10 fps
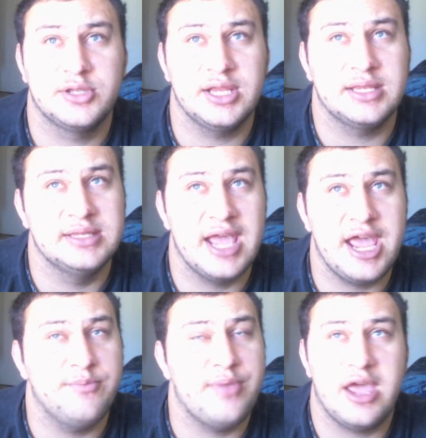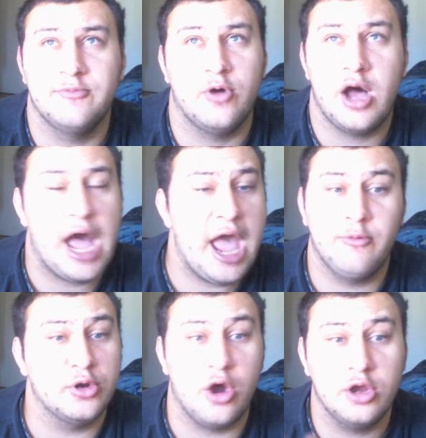to this day, Benoit, I
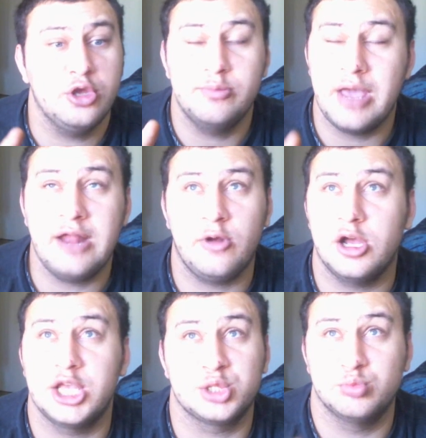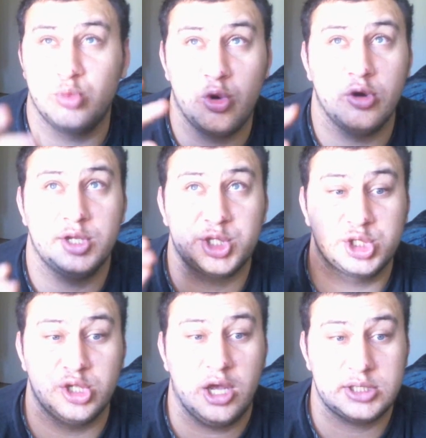would argue, Benoit is more
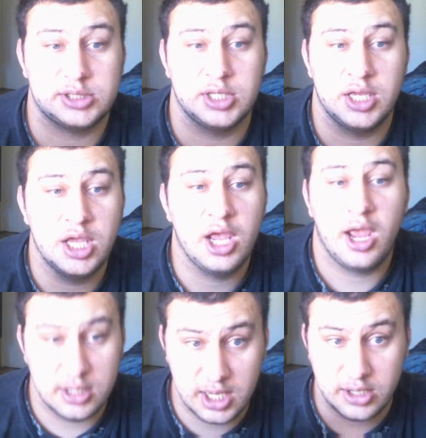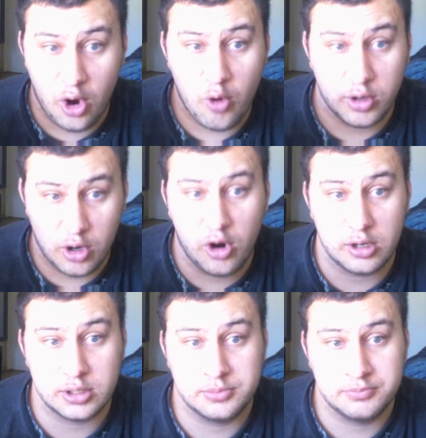discussed than Owen
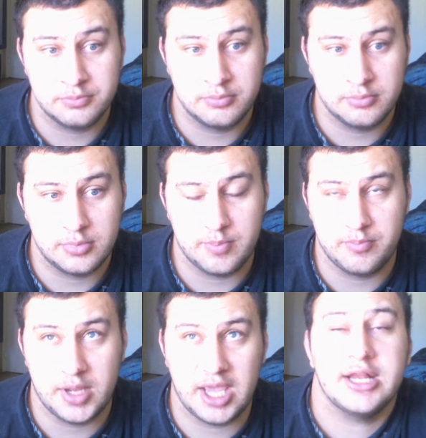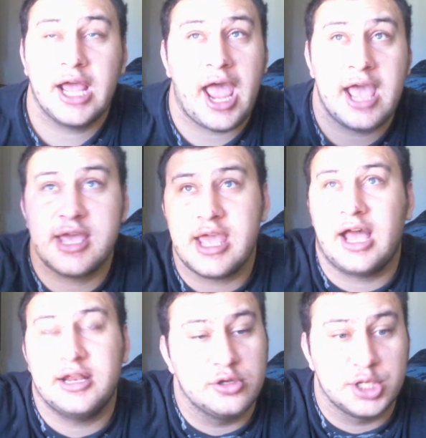Hart. And
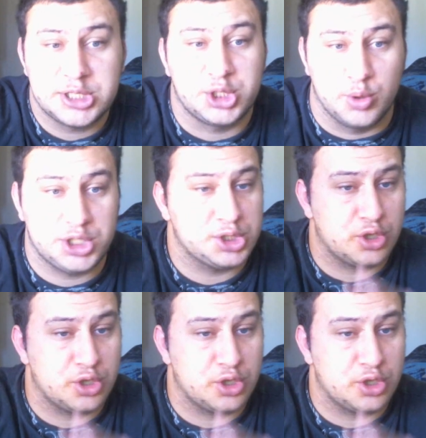I know the situations